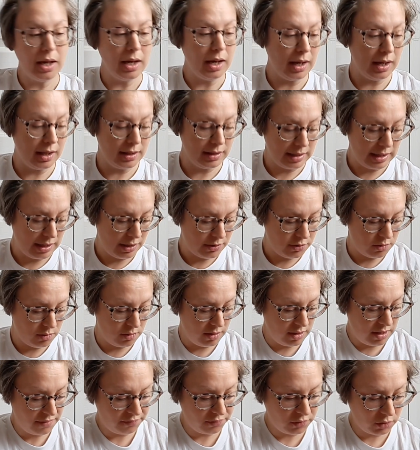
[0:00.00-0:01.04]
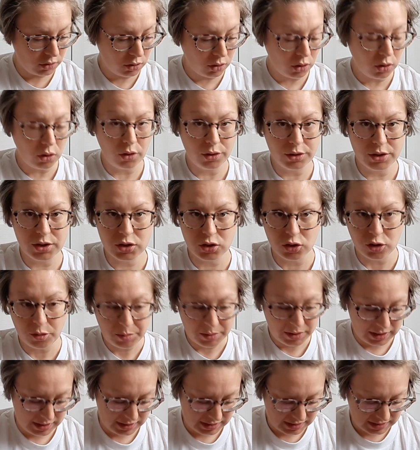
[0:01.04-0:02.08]
and then you lift the corners up
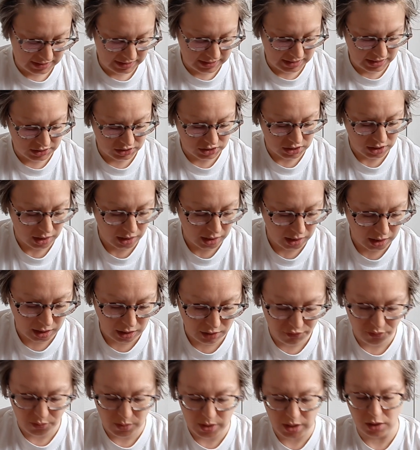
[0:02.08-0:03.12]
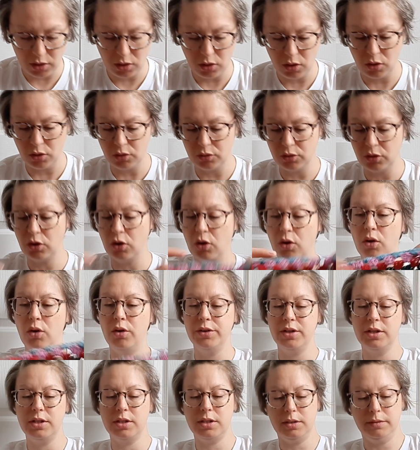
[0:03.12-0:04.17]
and stitch halfway along the
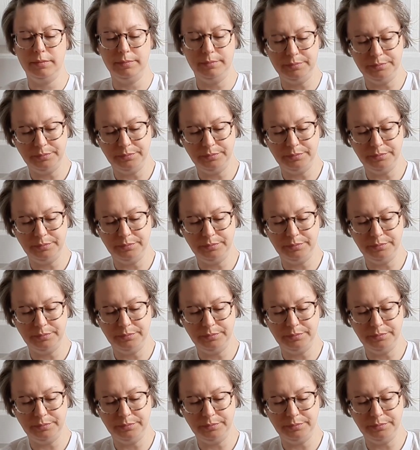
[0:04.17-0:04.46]
corners,